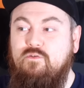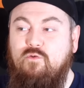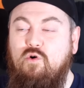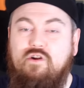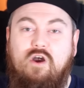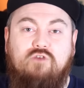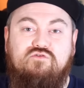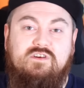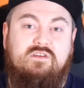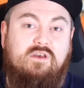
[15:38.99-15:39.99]

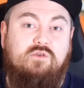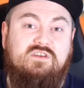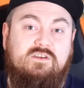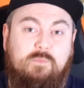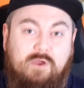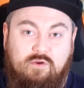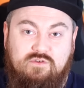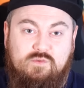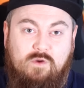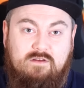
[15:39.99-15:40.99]

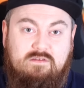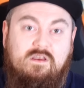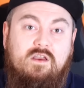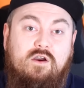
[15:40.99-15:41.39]
£400,000 worth